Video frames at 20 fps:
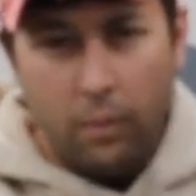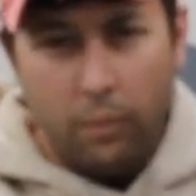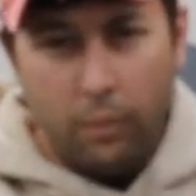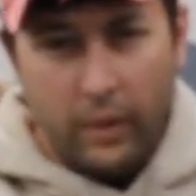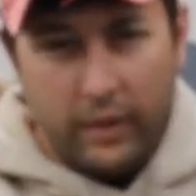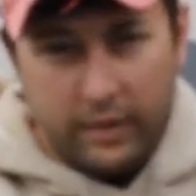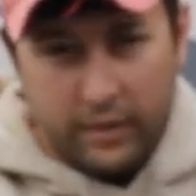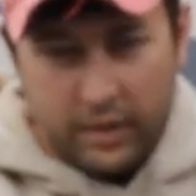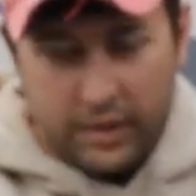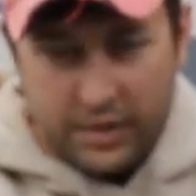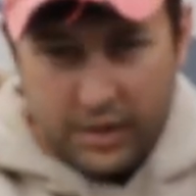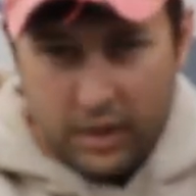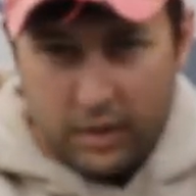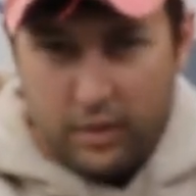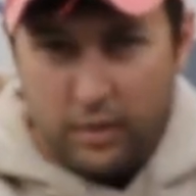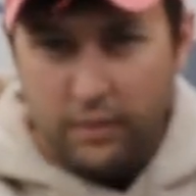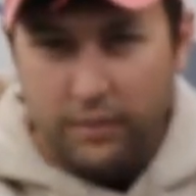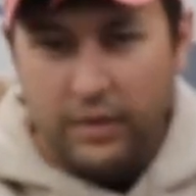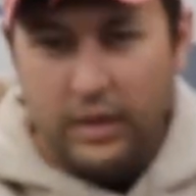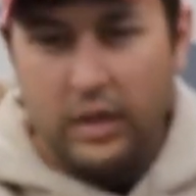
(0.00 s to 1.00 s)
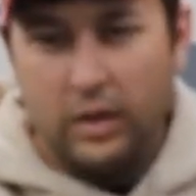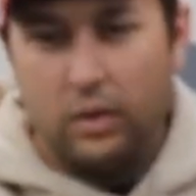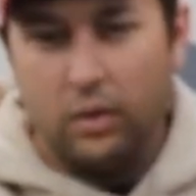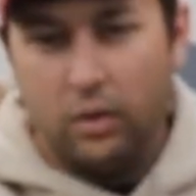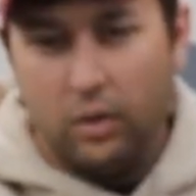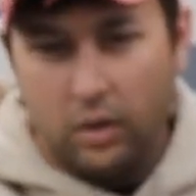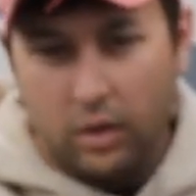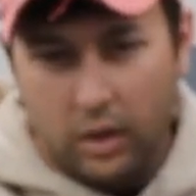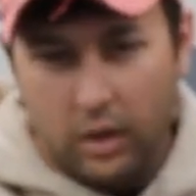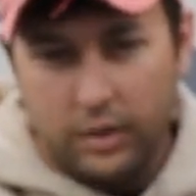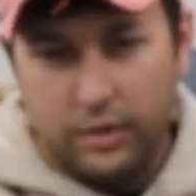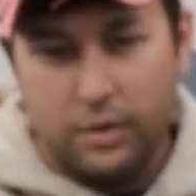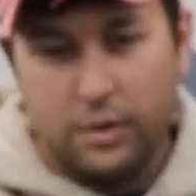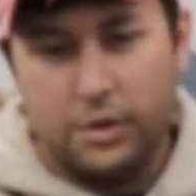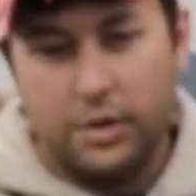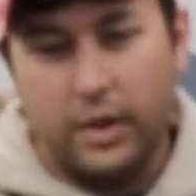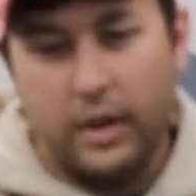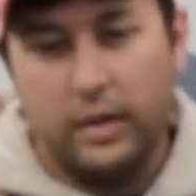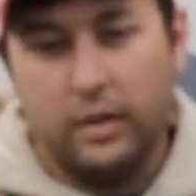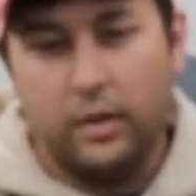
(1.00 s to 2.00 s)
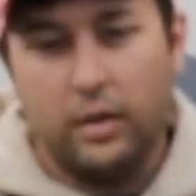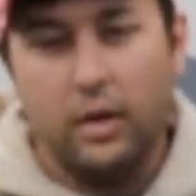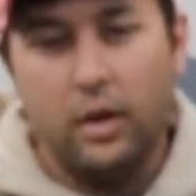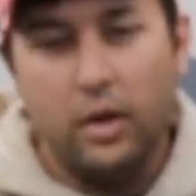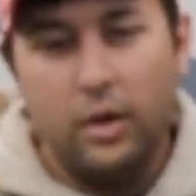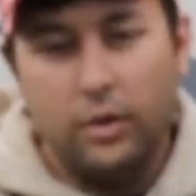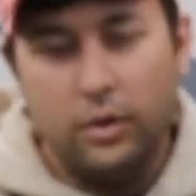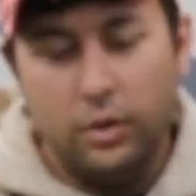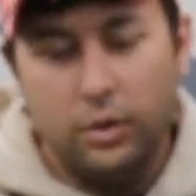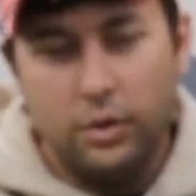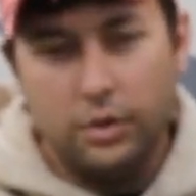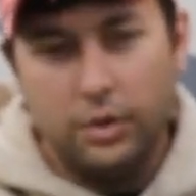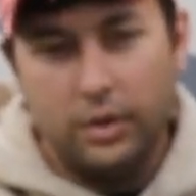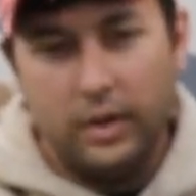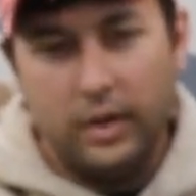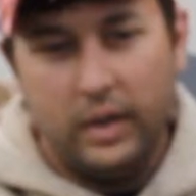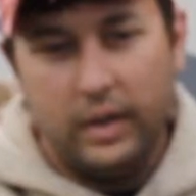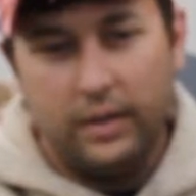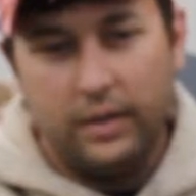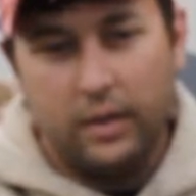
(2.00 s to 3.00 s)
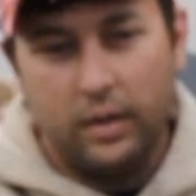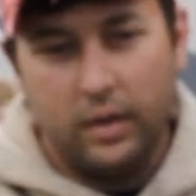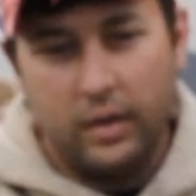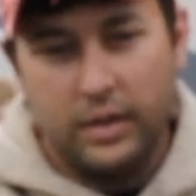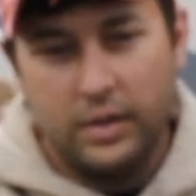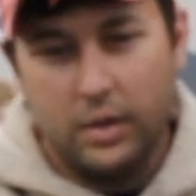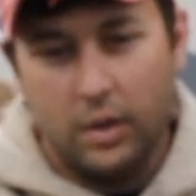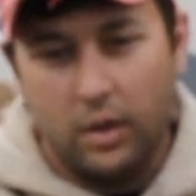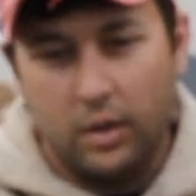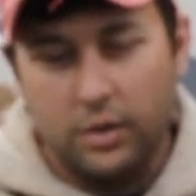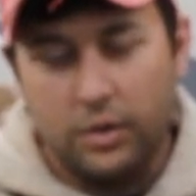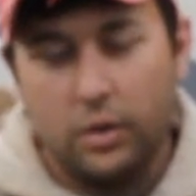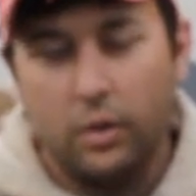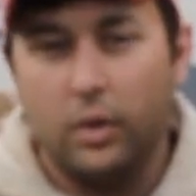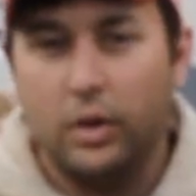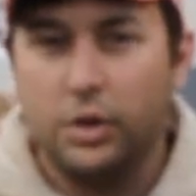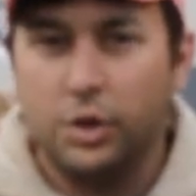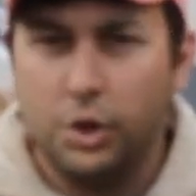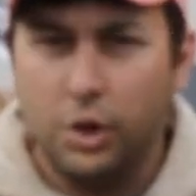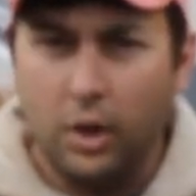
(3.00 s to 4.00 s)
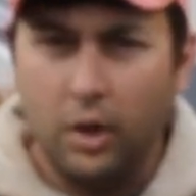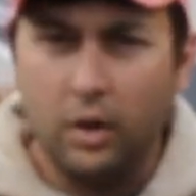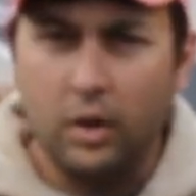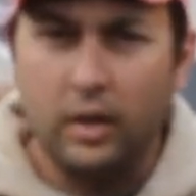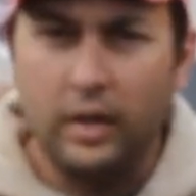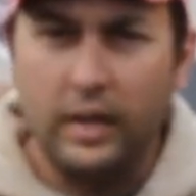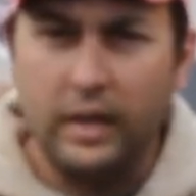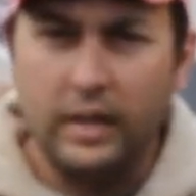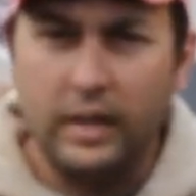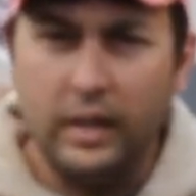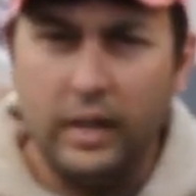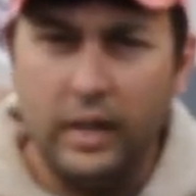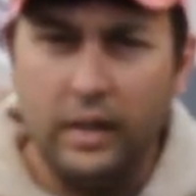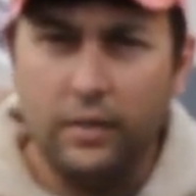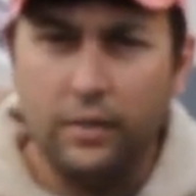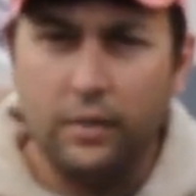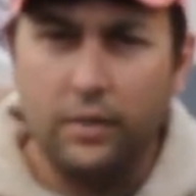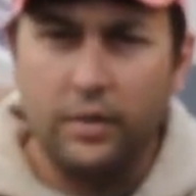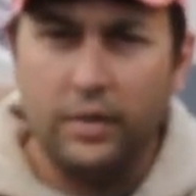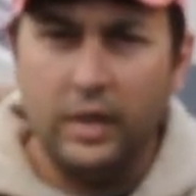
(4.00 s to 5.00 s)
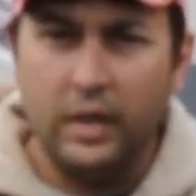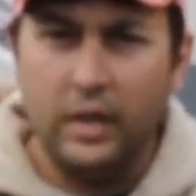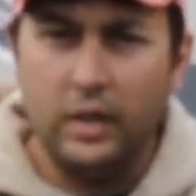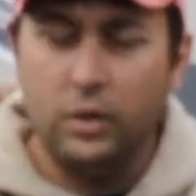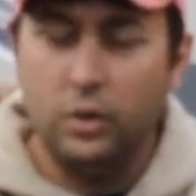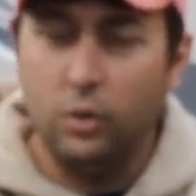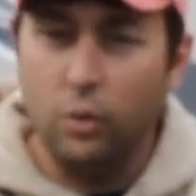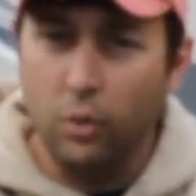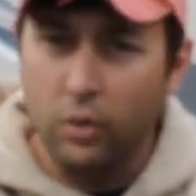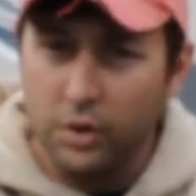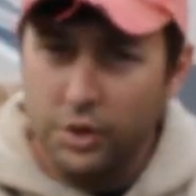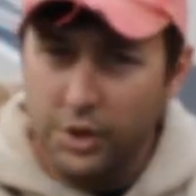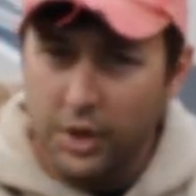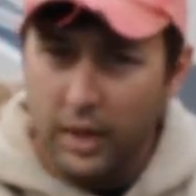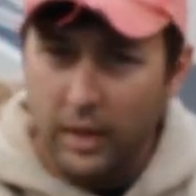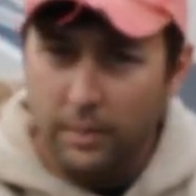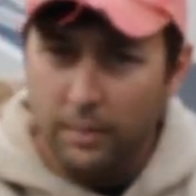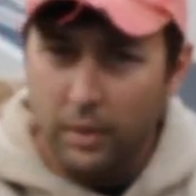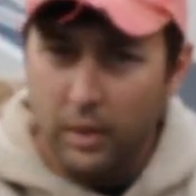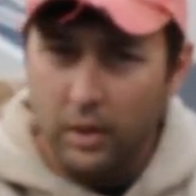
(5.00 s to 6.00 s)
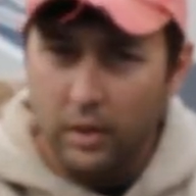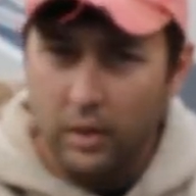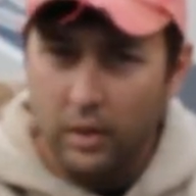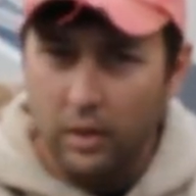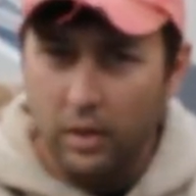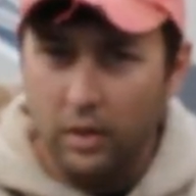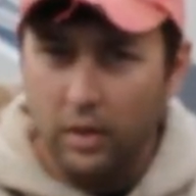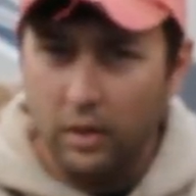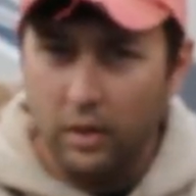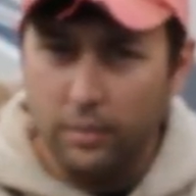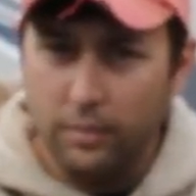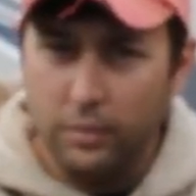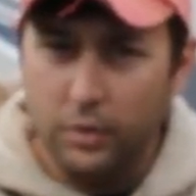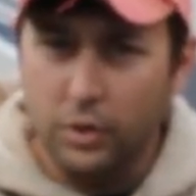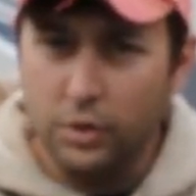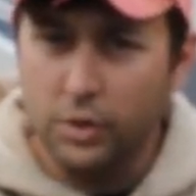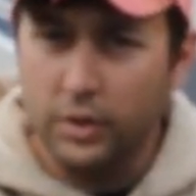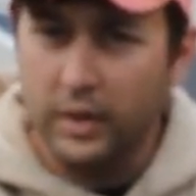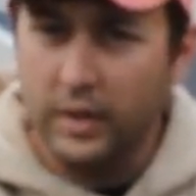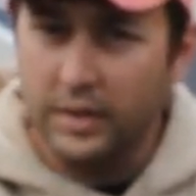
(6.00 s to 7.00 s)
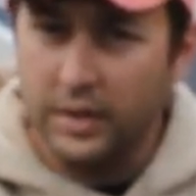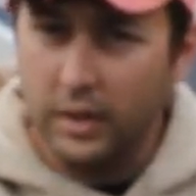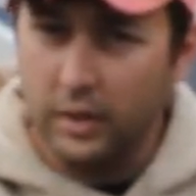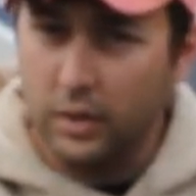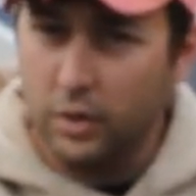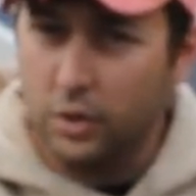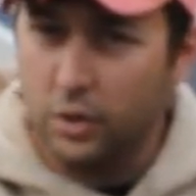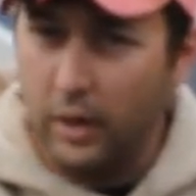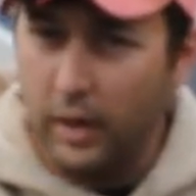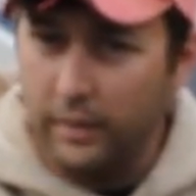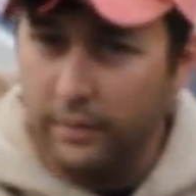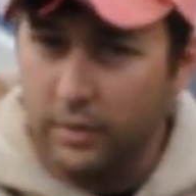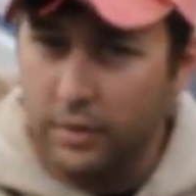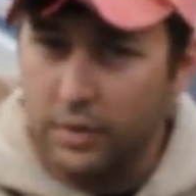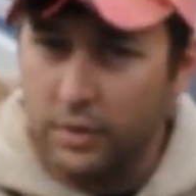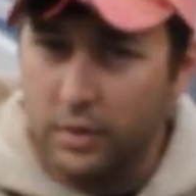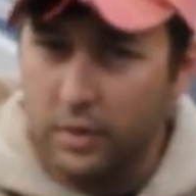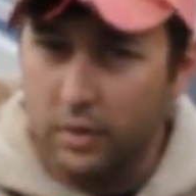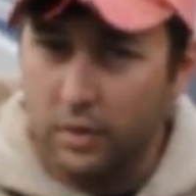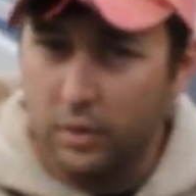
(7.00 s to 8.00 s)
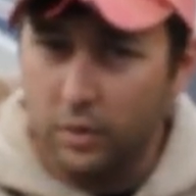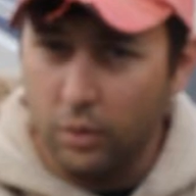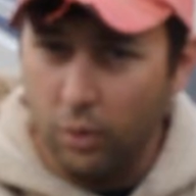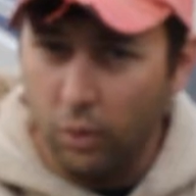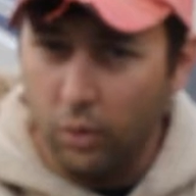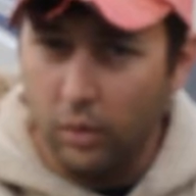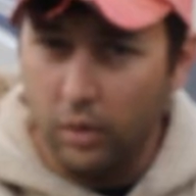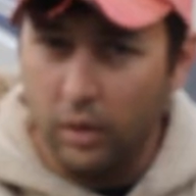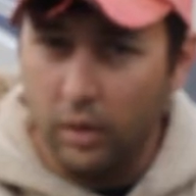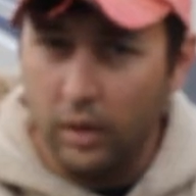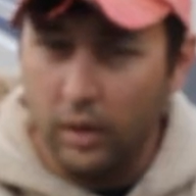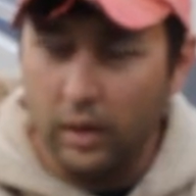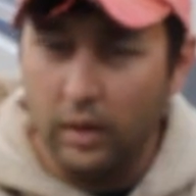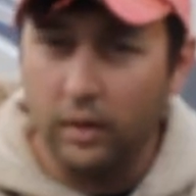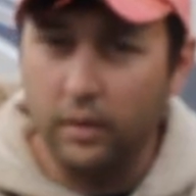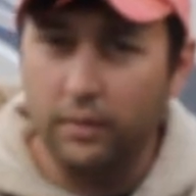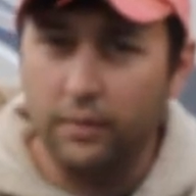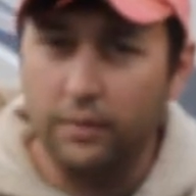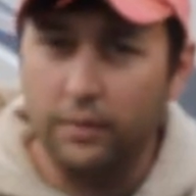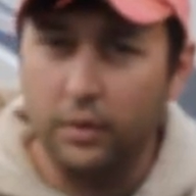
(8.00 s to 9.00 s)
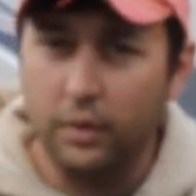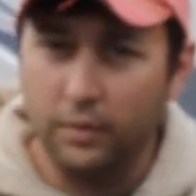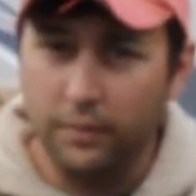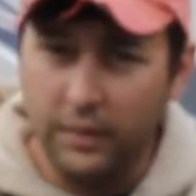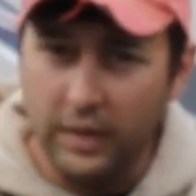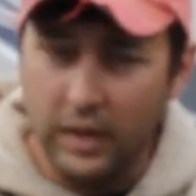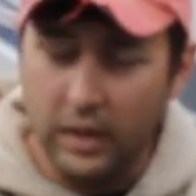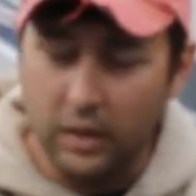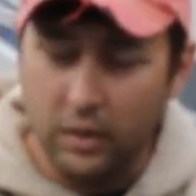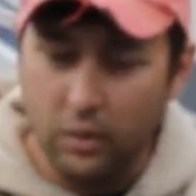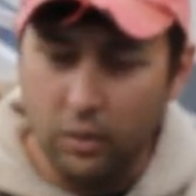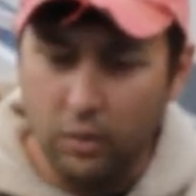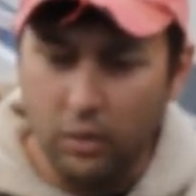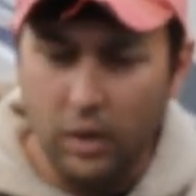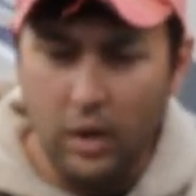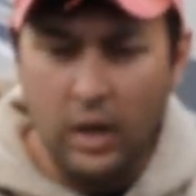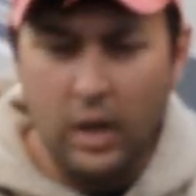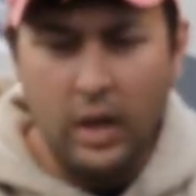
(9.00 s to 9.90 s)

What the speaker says: whether it's on your vehicle or on your trailer, usually there is also a chart in either the door jamb, usually it's on the driver's door of your vehicle,